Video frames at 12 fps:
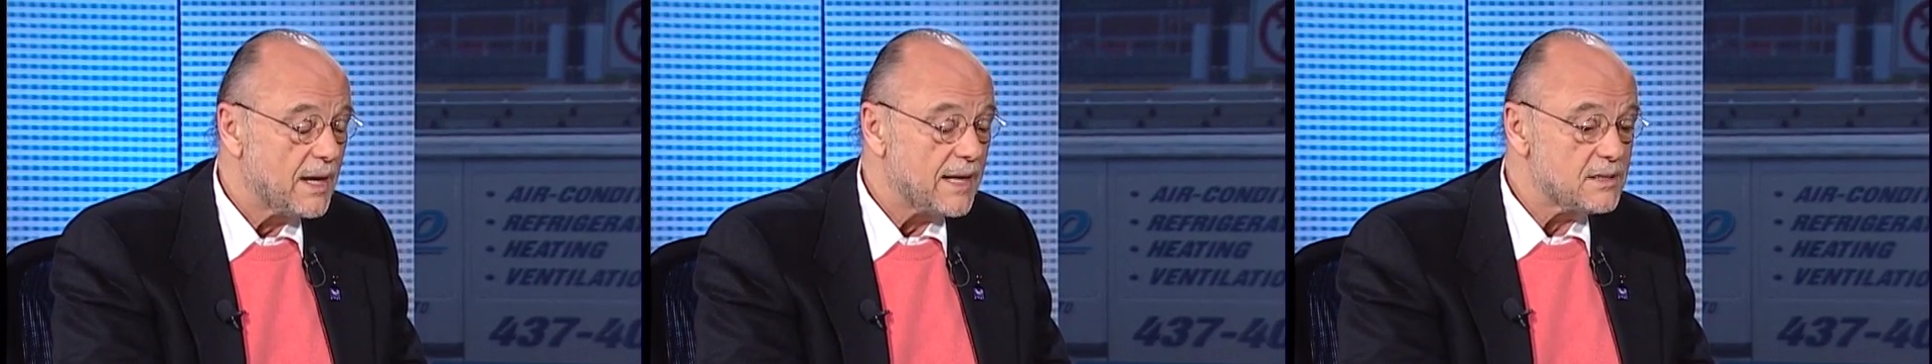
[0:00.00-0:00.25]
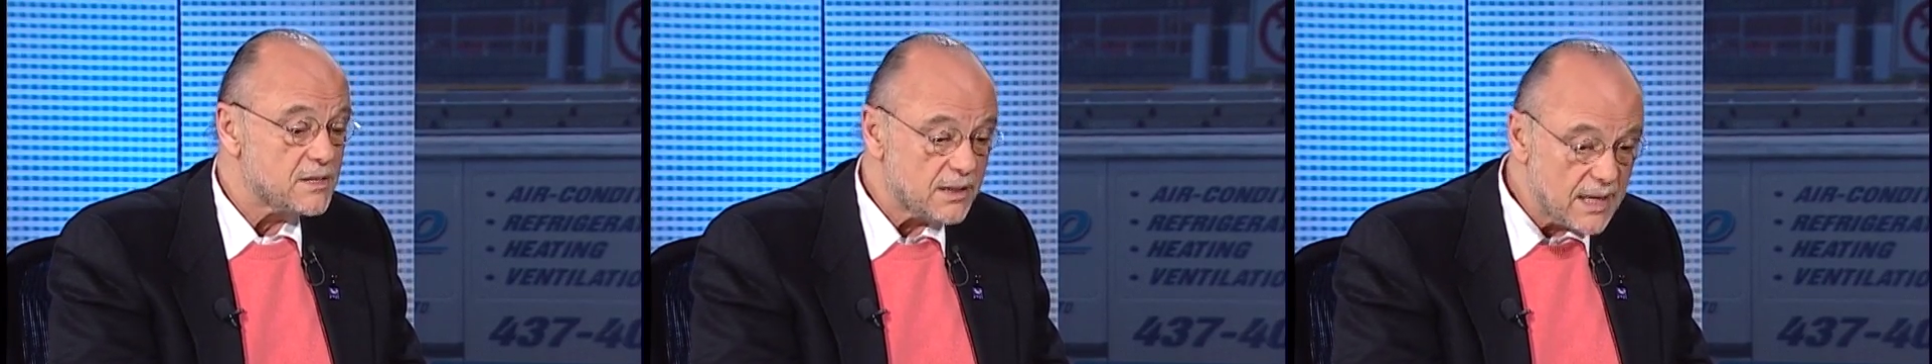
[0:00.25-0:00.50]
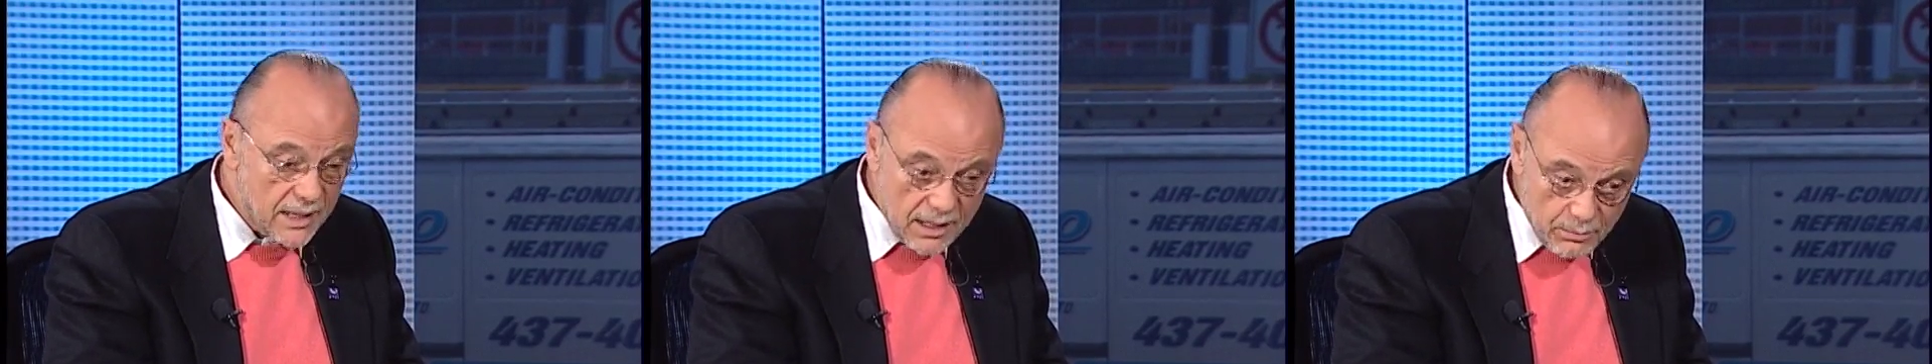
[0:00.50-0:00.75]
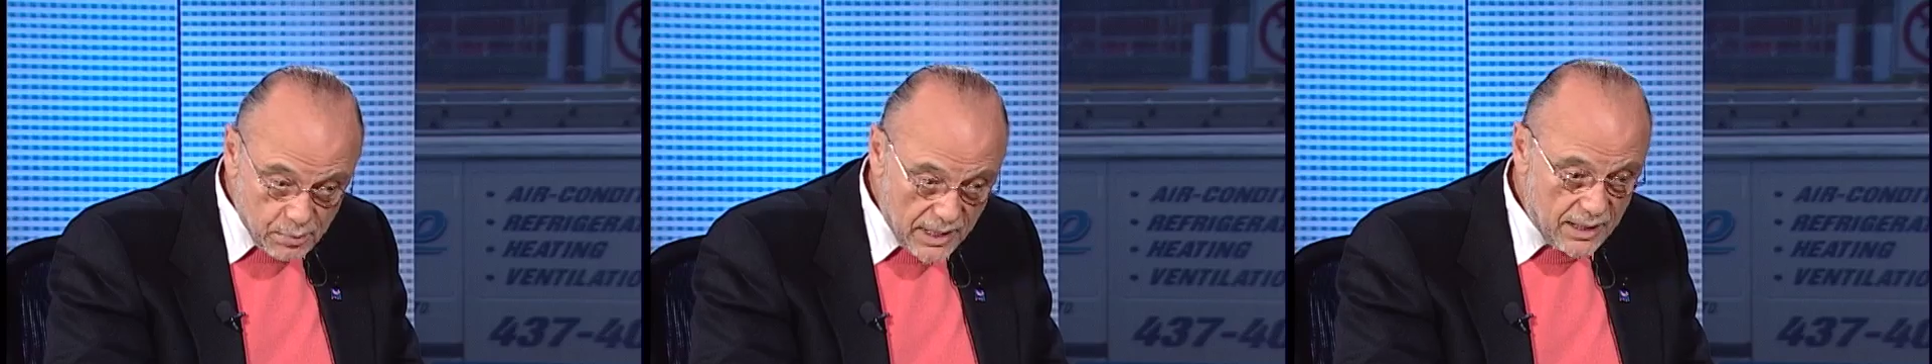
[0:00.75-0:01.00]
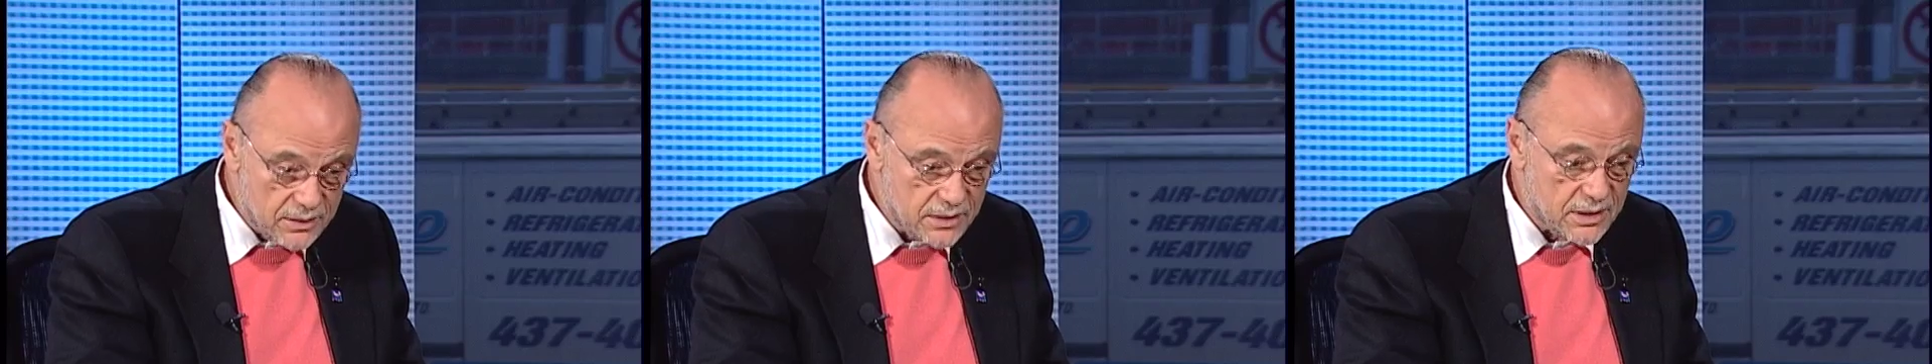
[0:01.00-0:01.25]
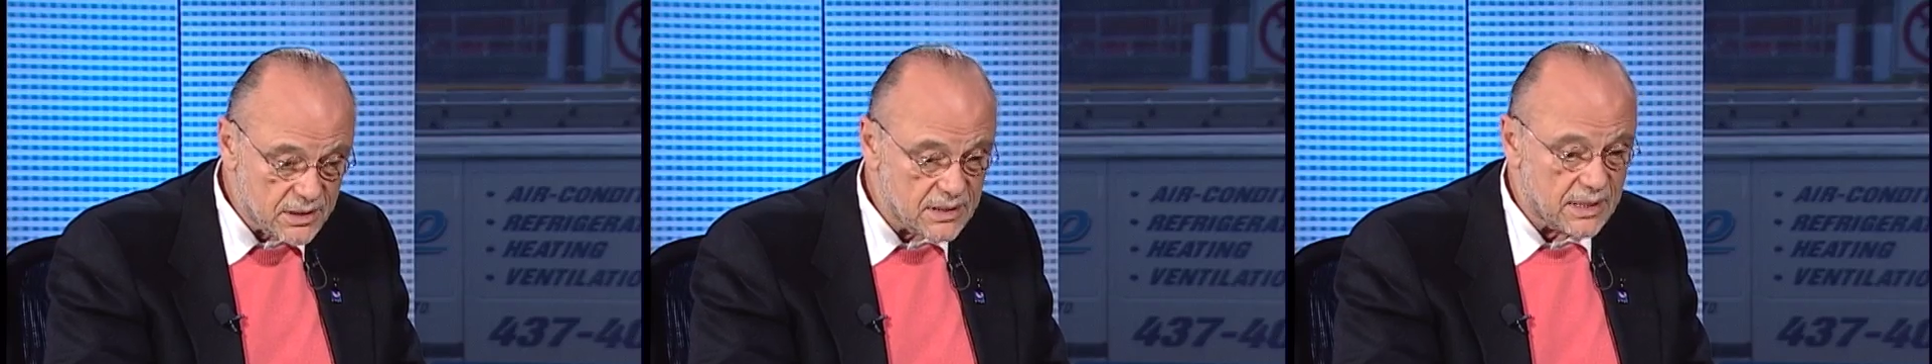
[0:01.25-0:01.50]
And today I'm proud
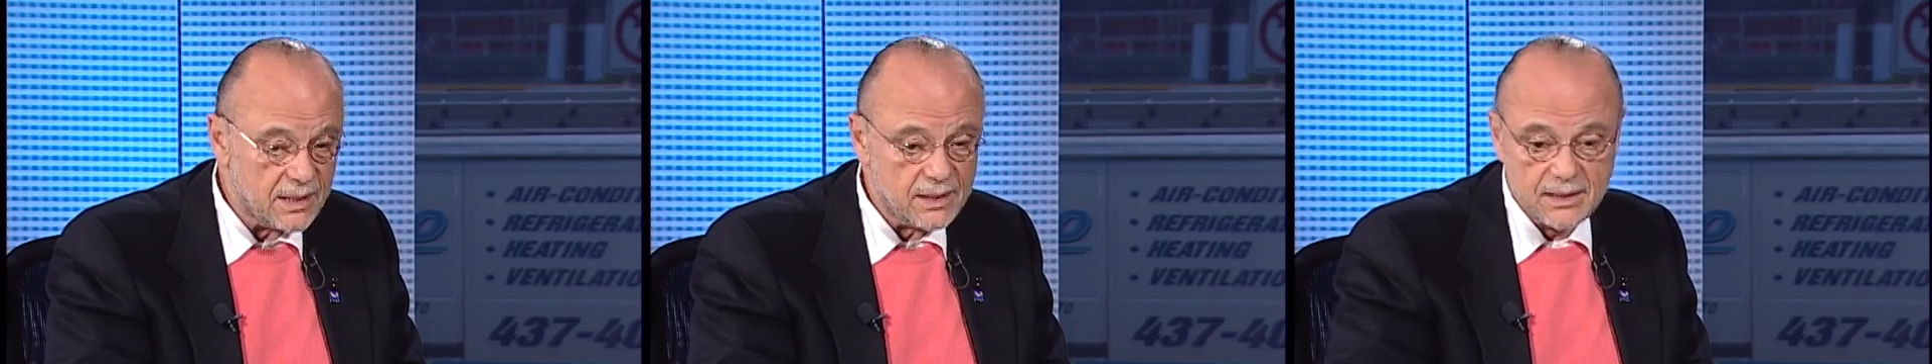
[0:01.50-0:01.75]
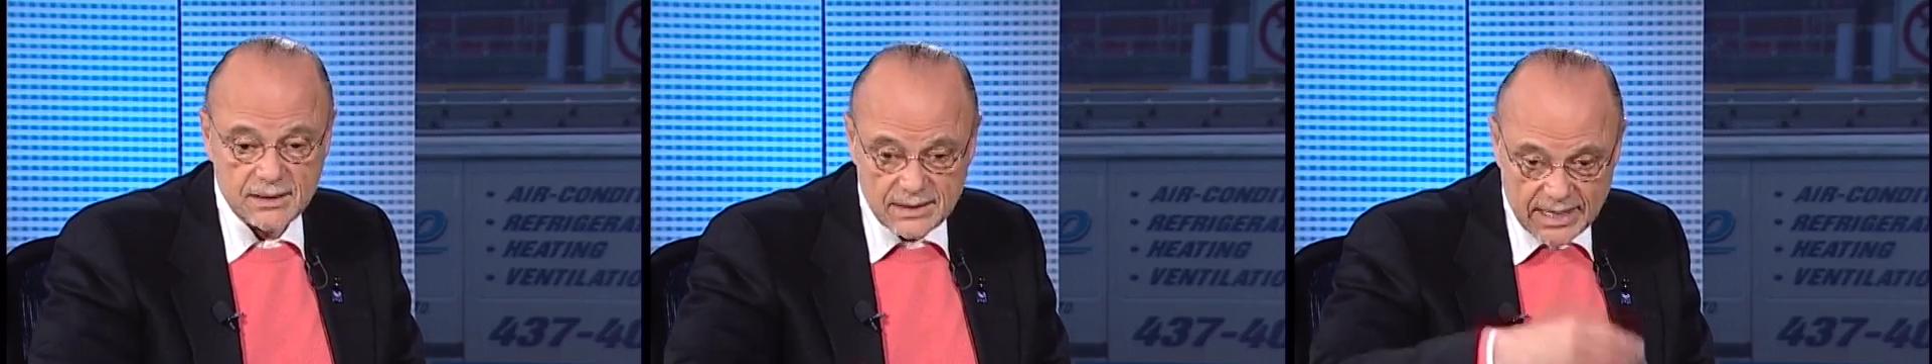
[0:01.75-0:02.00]
to say that